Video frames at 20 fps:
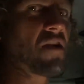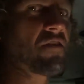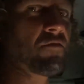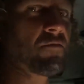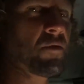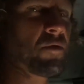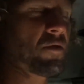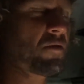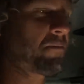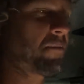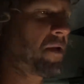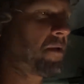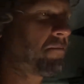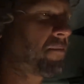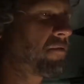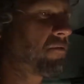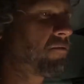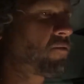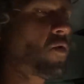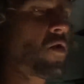overboard
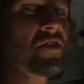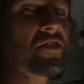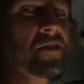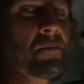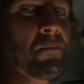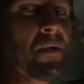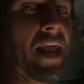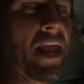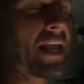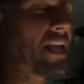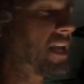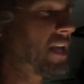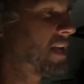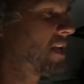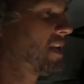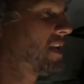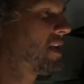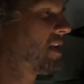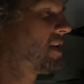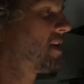people, walk the plank,
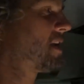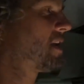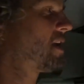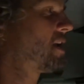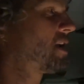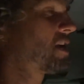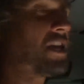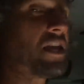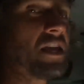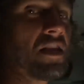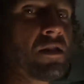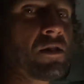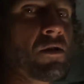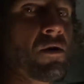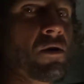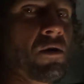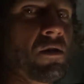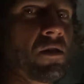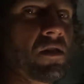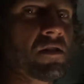keel
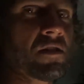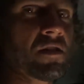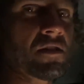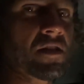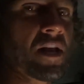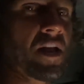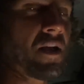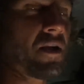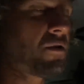haul, you